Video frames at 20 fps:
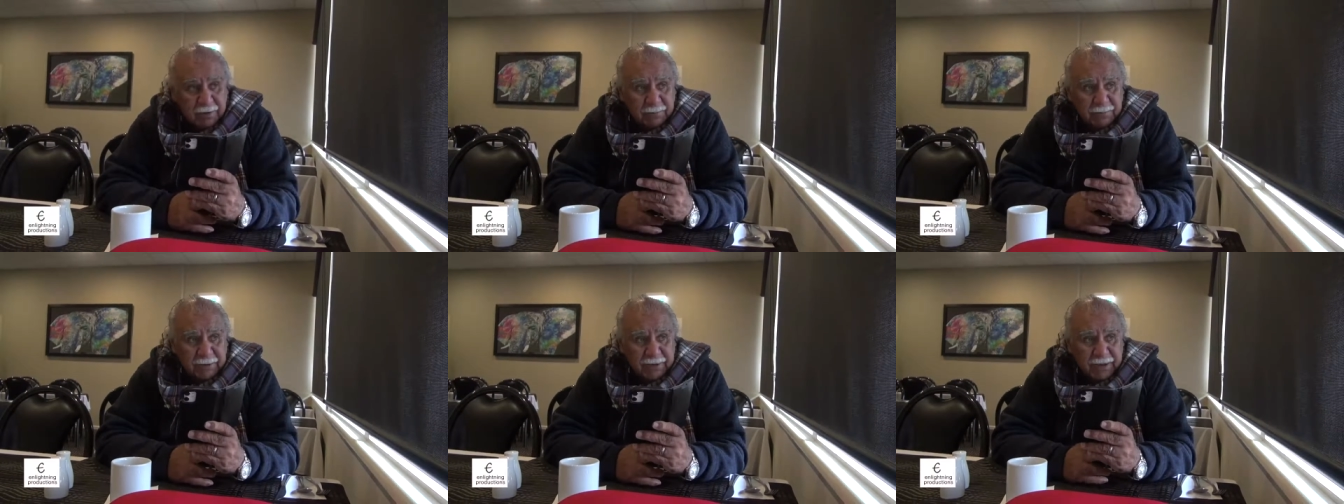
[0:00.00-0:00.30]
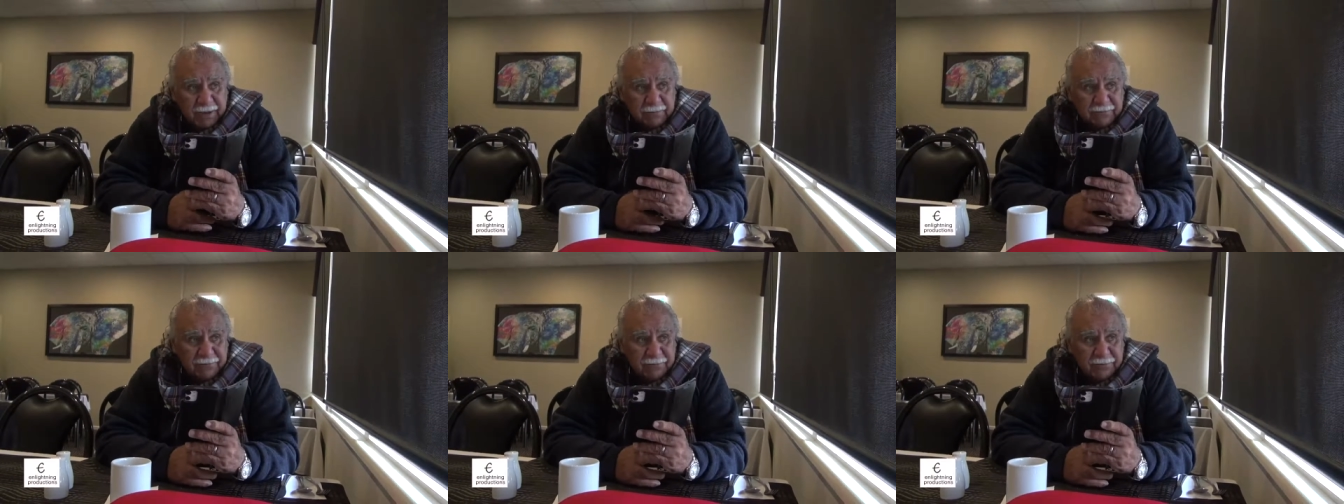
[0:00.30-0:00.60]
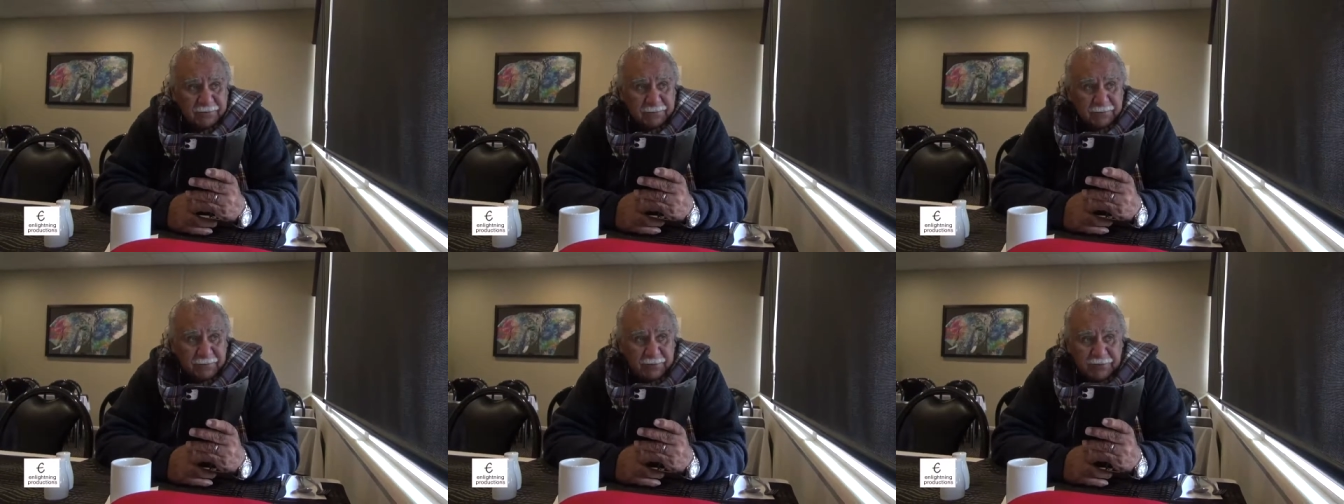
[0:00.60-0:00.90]
became
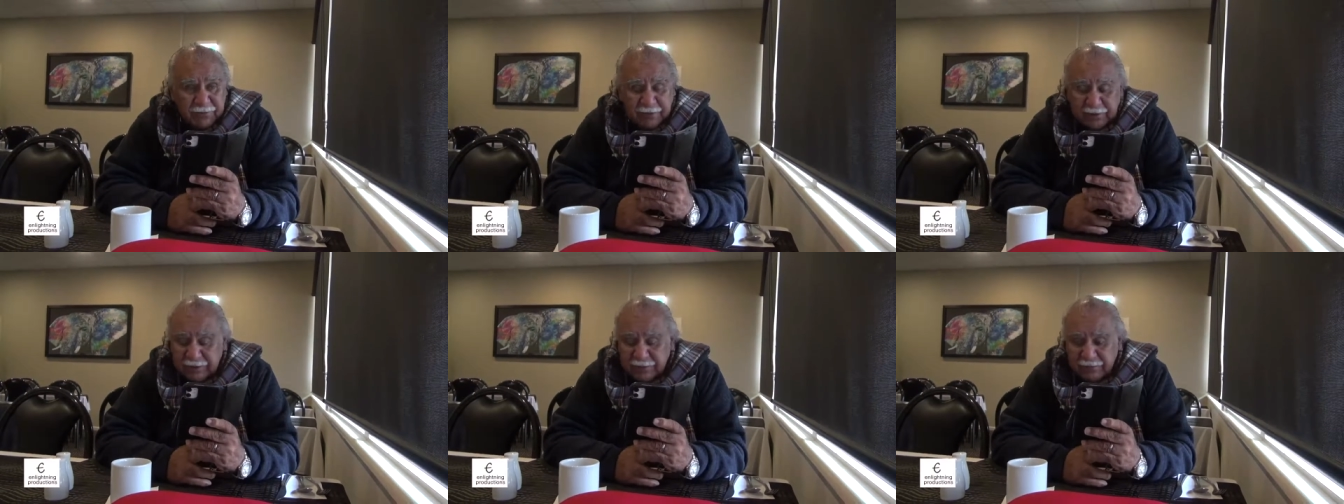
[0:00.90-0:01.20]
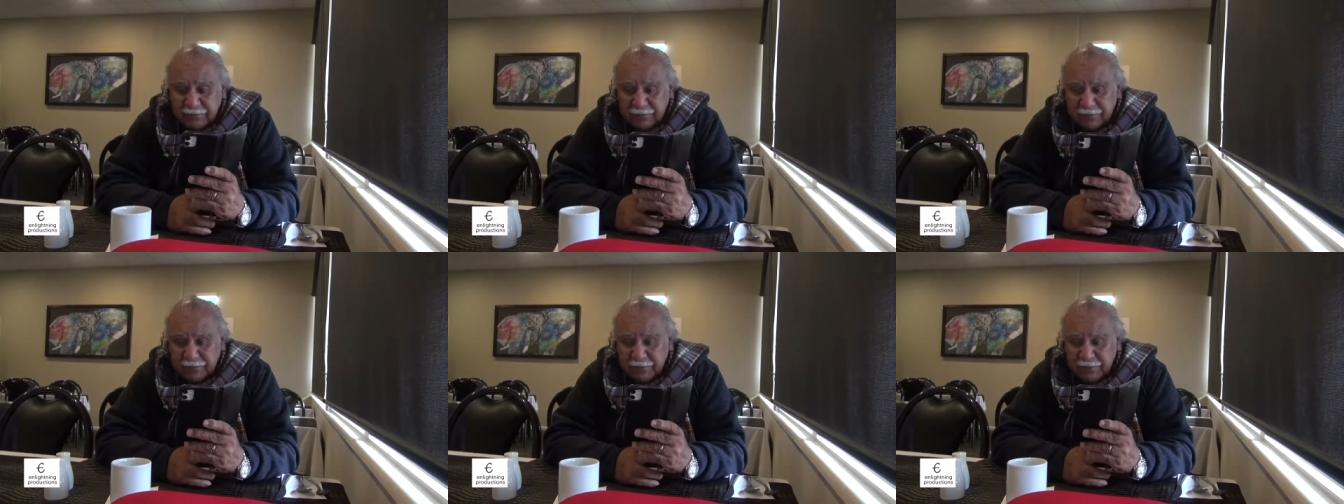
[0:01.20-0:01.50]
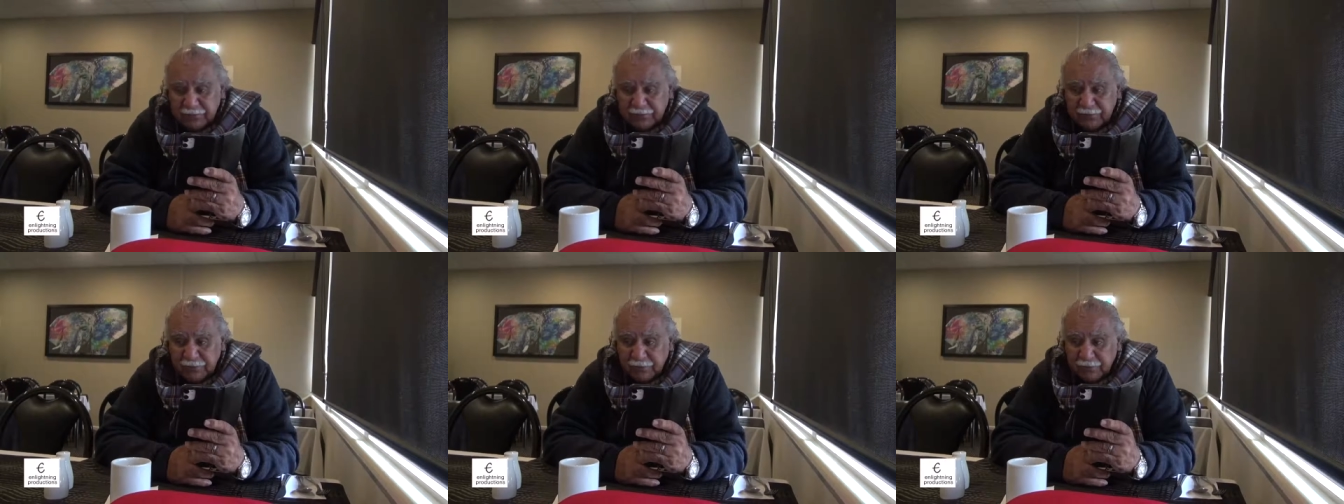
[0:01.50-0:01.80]
very protective of
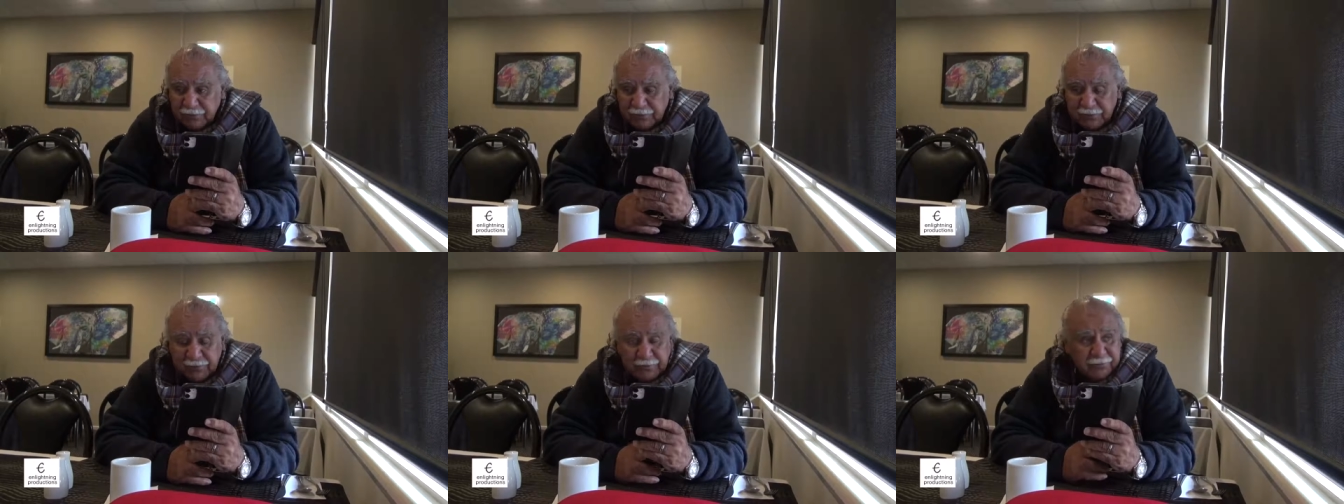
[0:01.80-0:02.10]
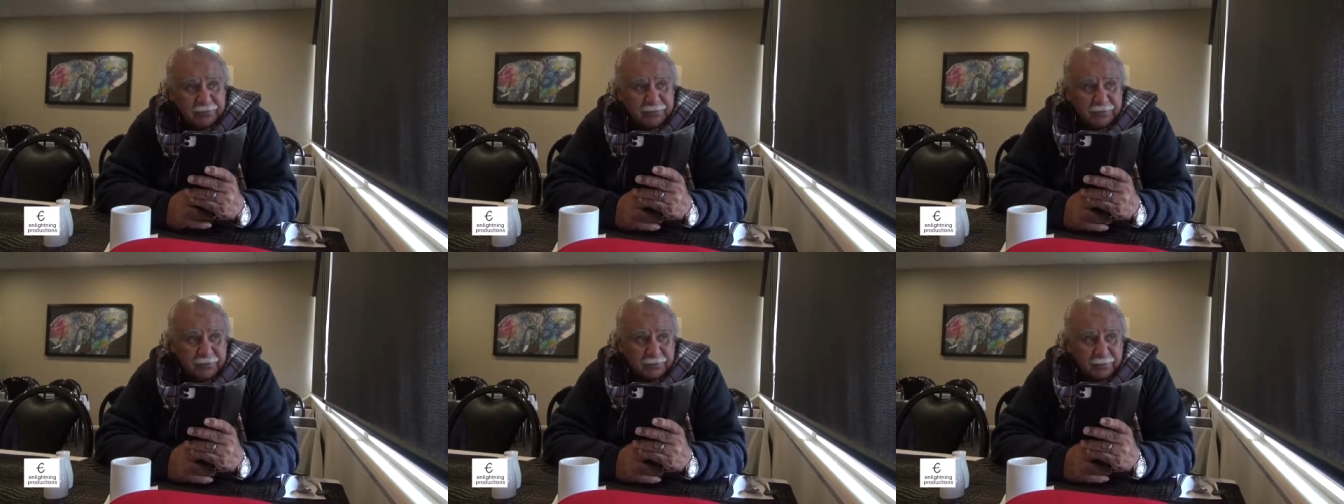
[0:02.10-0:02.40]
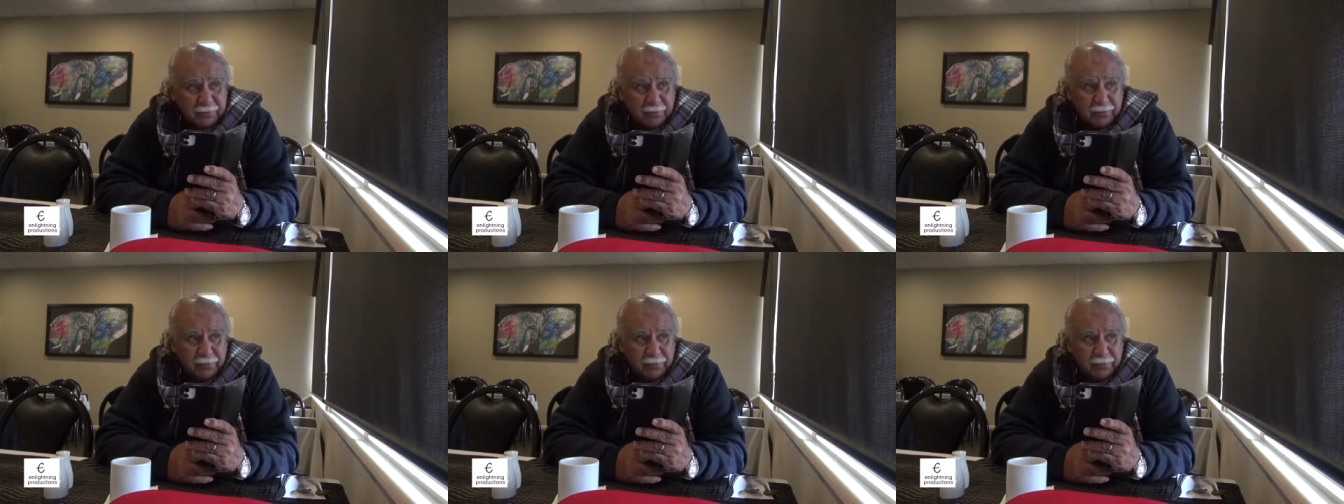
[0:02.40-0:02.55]
their children to the